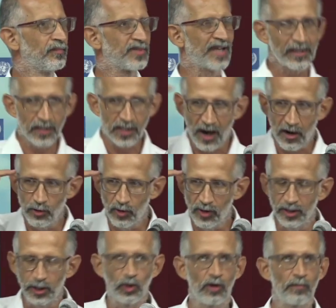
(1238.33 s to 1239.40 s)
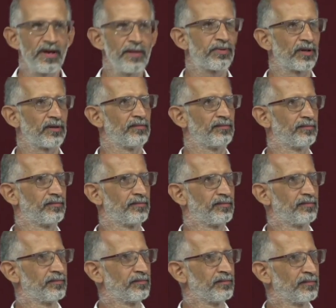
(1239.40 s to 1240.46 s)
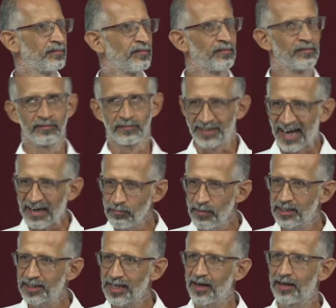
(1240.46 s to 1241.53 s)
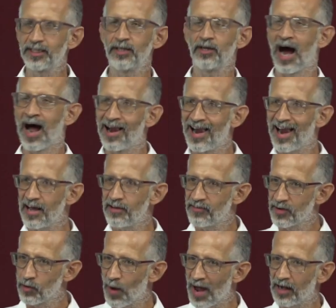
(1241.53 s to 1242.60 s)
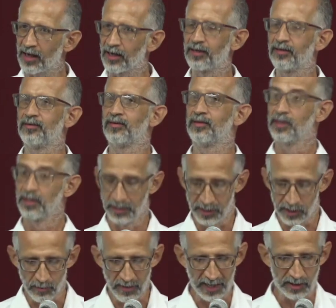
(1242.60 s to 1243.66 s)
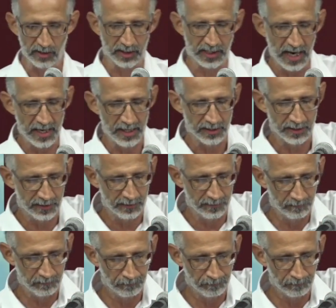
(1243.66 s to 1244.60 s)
That is how you control people. That mentality, alive and well, needs to be exercised.